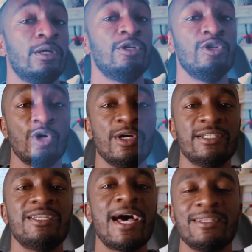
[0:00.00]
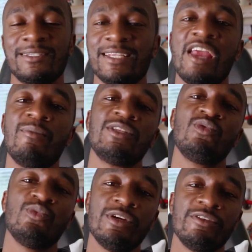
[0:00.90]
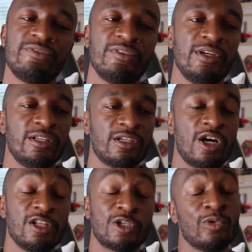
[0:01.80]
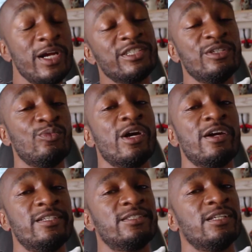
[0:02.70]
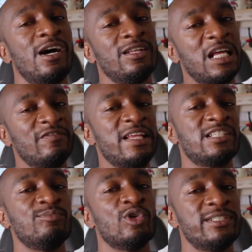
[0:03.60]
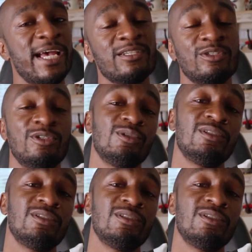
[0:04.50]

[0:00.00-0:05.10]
It's not the same as with color correction, whereas a lot of that's more technical.